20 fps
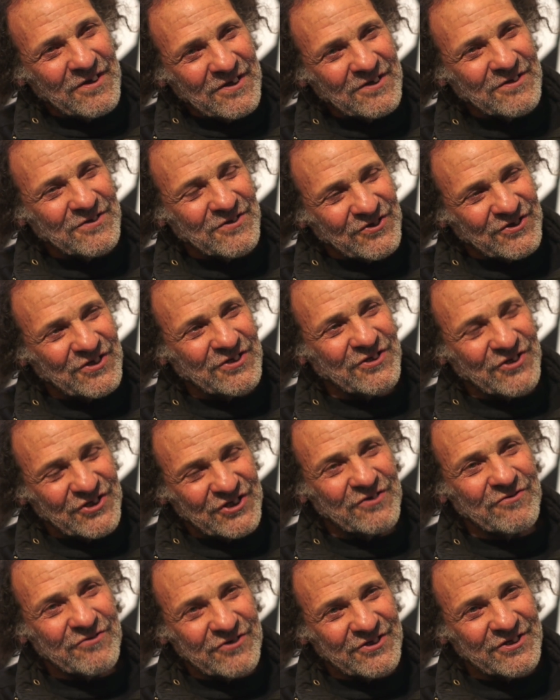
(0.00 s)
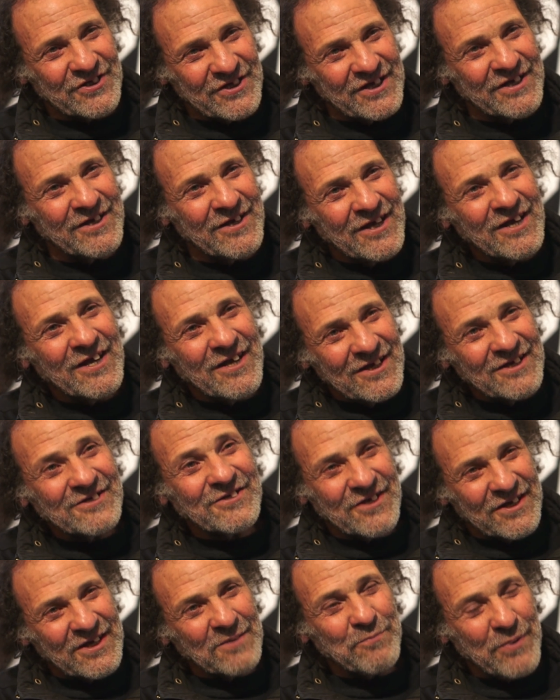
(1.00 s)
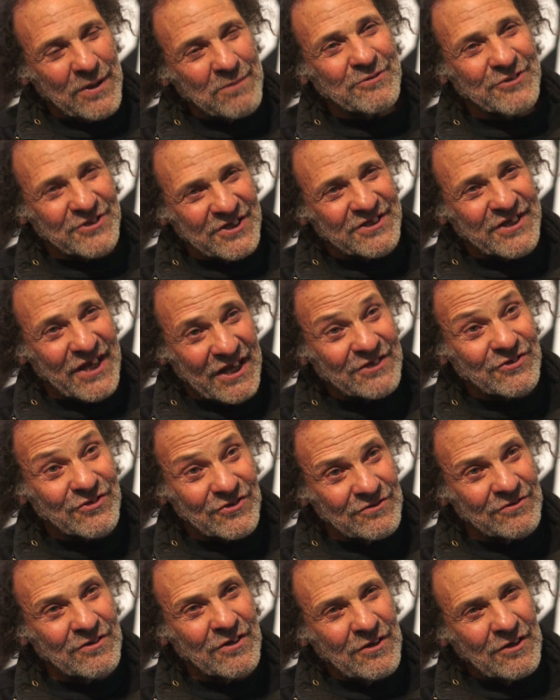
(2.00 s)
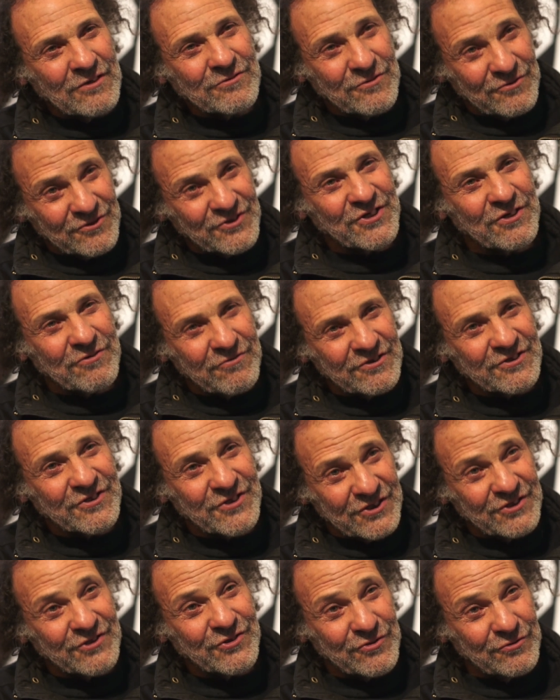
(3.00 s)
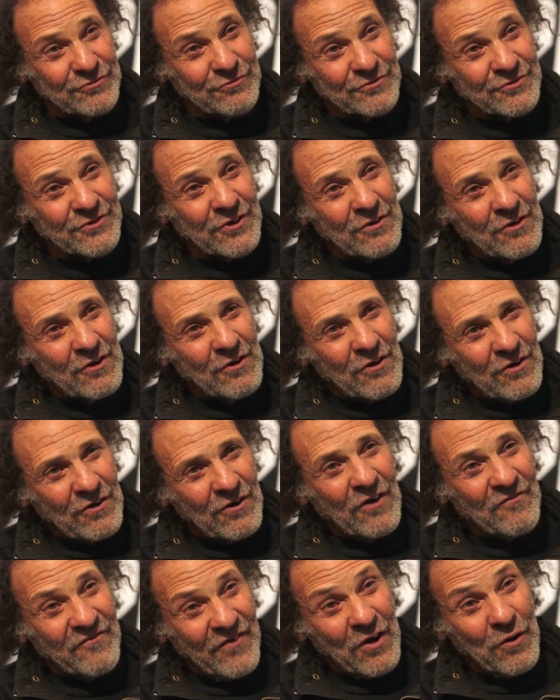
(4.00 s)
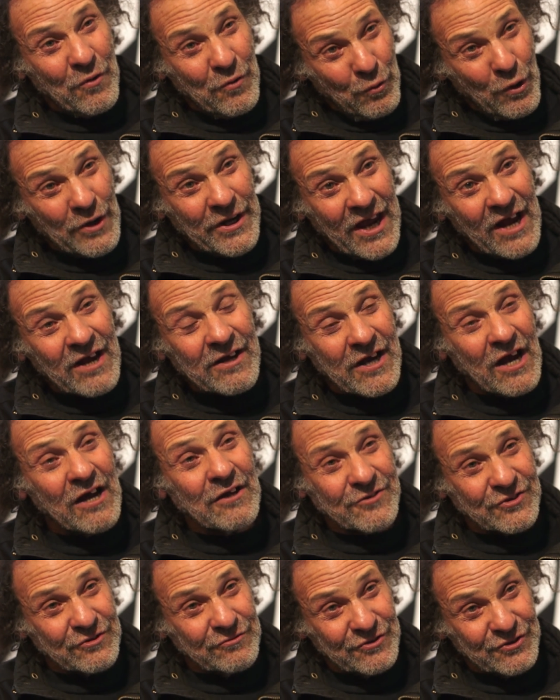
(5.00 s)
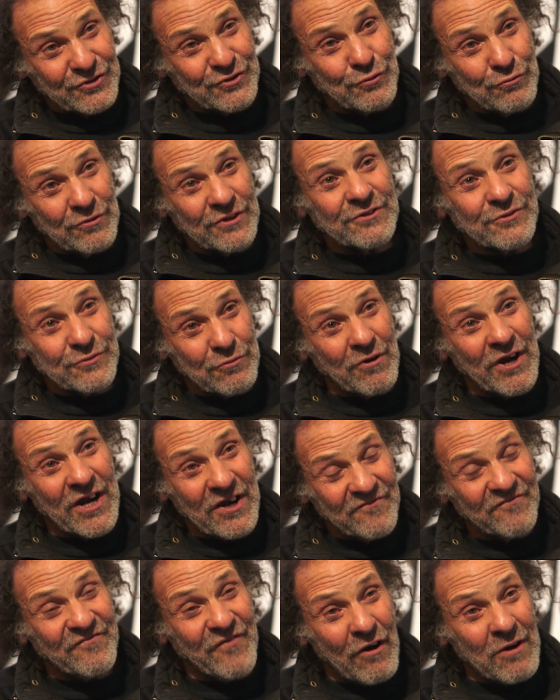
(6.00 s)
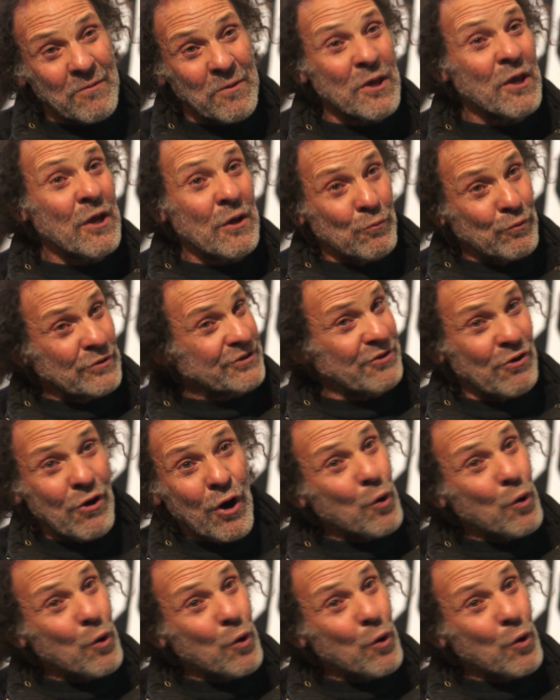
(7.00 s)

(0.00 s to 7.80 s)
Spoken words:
seriously, is to get people's attention to serious issues of what our culture is doing to our environment, which you are